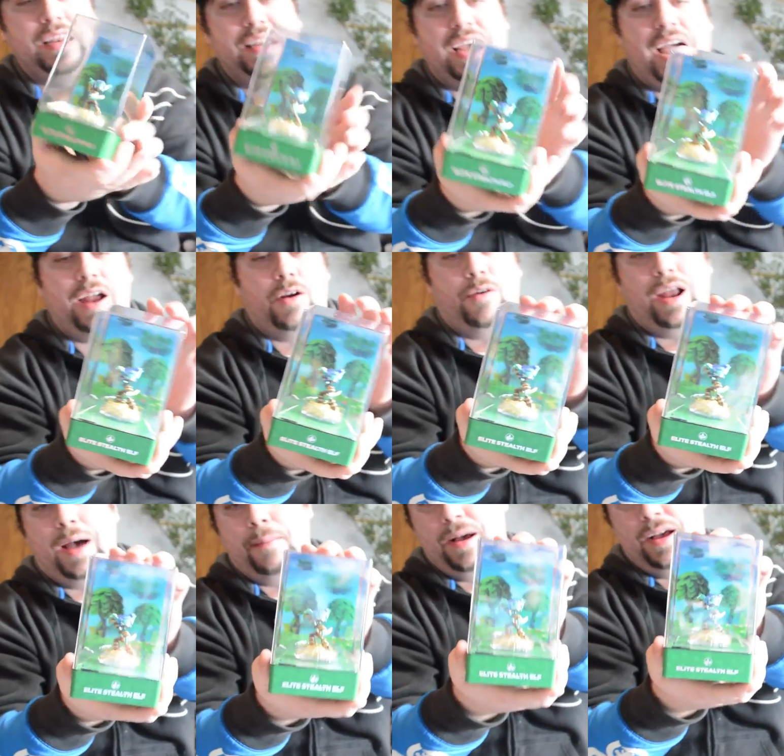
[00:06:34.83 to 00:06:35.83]

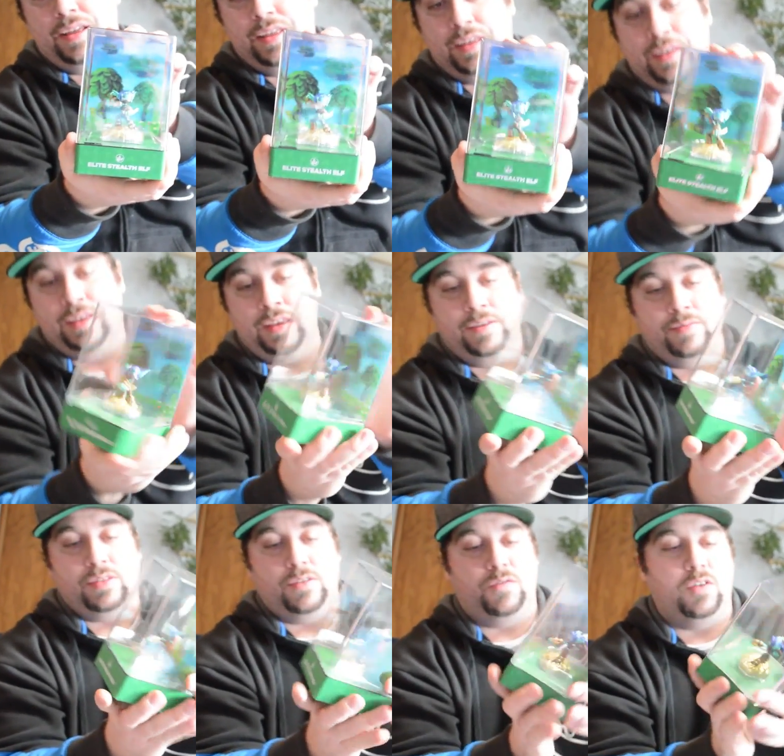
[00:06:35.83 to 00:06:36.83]
diorama
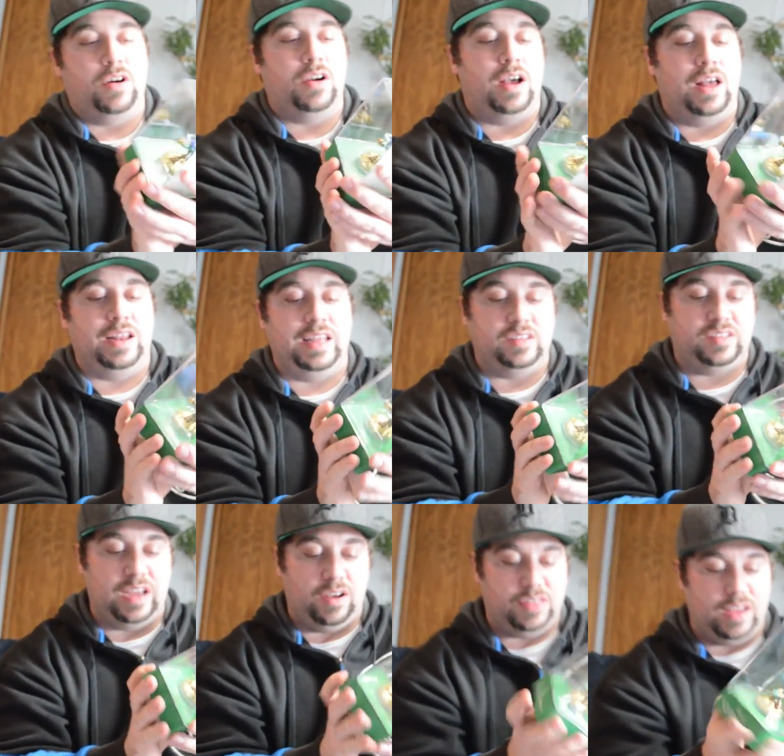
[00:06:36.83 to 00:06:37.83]
for Elite
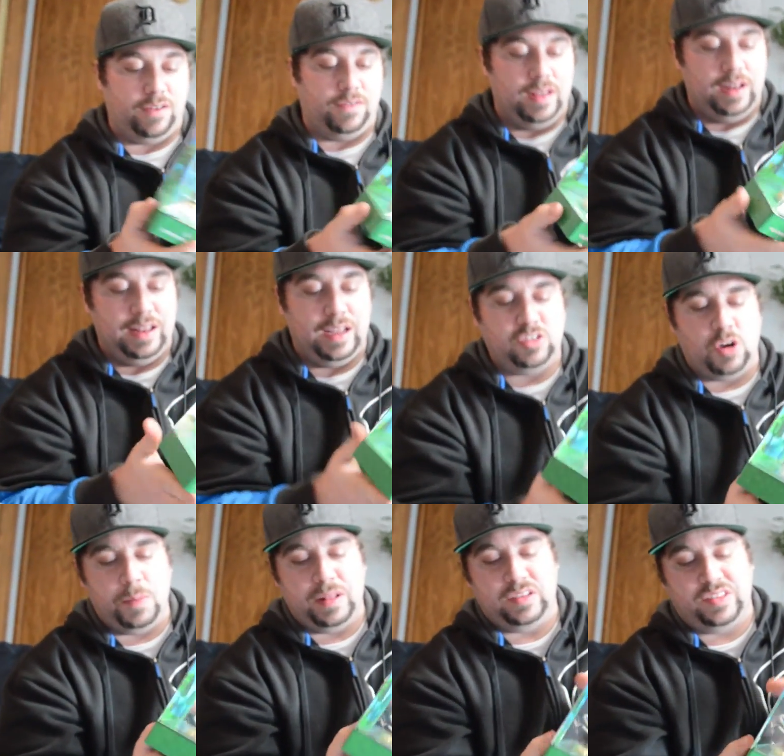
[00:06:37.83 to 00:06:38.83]
Stealth Elf. Let's
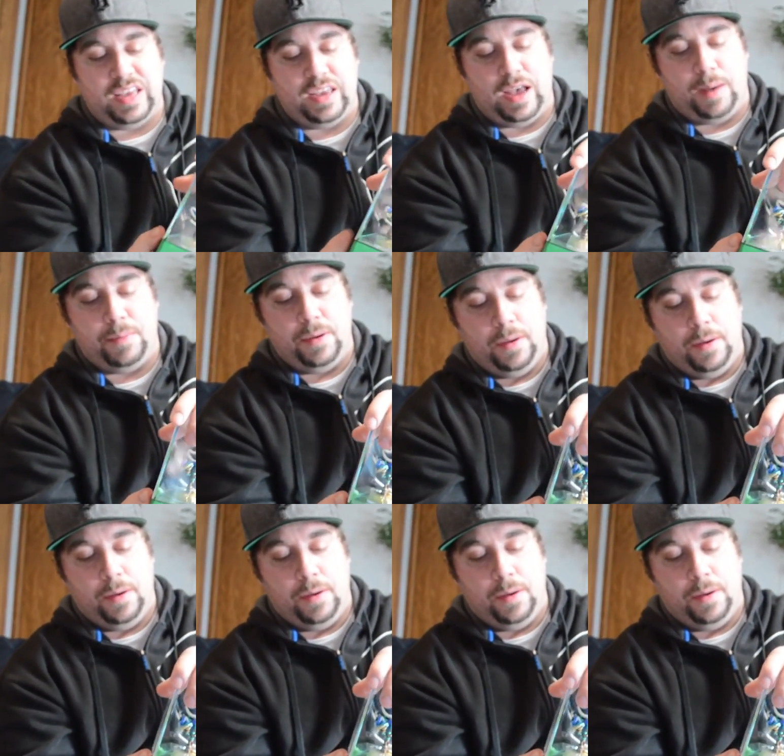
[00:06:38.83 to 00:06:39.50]
open this thing up.